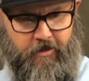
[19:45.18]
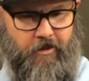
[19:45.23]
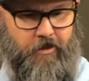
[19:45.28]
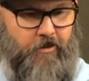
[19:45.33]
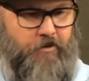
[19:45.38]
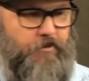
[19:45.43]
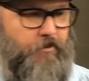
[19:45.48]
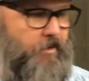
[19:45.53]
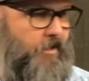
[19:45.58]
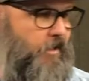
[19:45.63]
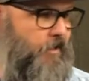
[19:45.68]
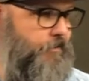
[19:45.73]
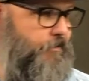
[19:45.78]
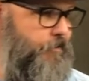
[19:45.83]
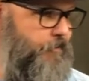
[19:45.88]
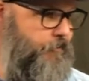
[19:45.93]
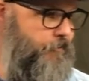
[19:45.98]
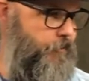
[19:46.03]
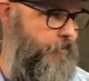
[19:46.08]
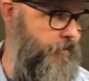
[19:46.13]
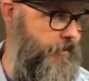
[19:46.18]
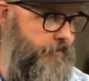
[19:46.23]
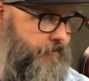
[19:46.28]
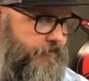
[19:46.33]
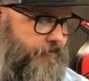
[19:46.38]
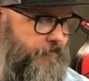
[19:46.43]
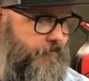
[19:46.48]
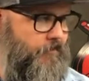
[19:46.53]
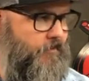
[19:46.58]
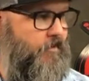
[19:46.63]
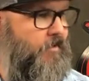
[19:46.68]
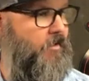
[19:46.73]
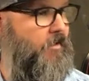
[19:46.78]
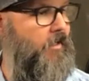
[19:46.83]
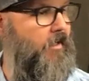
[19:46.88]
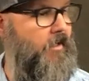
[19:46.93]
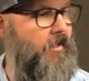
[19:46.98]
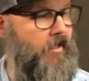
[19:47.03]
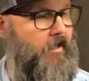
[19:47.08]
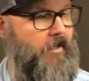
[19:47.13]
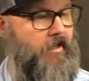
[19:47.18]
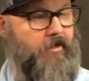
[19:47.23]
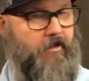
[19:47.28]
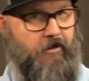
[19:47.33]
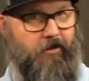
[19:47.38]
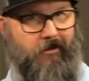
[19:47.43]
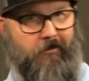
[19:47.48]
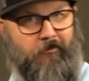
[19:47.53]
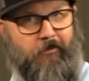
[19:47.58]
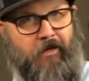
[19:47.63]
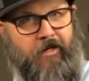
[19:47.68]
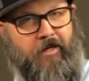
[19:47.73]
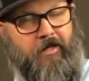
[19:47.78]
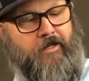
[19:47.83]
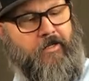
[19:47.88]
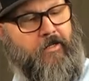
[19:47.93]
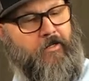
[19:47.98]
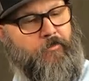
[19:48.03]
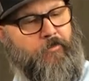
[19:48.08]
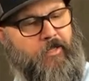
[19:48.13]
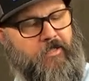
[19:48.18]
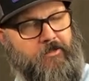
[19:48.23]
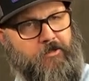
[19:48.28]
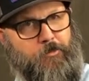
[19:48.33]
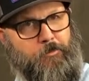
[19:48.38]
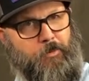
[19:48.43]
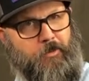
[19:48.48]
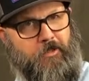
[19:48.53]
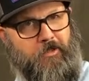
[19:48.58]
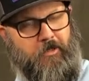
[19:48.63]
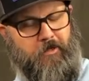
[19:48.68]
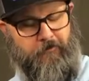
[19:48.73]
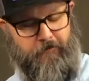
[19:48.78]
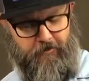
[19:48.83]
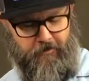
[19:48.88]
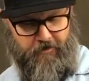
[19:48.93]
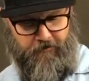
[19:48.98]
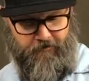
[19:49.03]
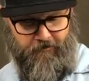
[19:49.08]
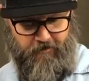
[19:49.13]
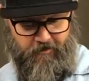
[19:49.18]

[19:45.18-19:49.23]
here's what I'll do for you. my super comfy